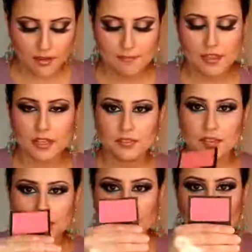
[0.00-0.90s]
a
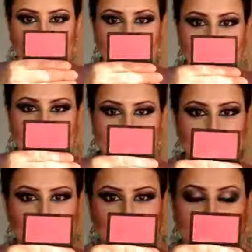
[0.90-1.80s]
very
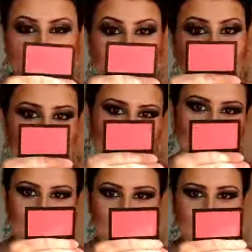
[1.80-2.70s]
nice flamingo
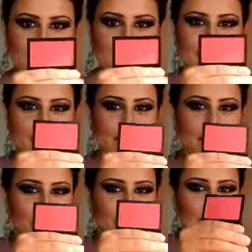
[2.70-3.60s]
pink color, and
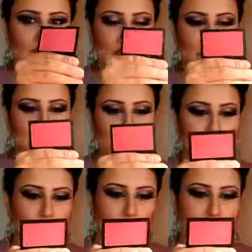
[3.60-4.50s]
it's a very
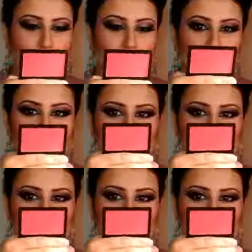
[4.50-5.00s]
beautiful pink.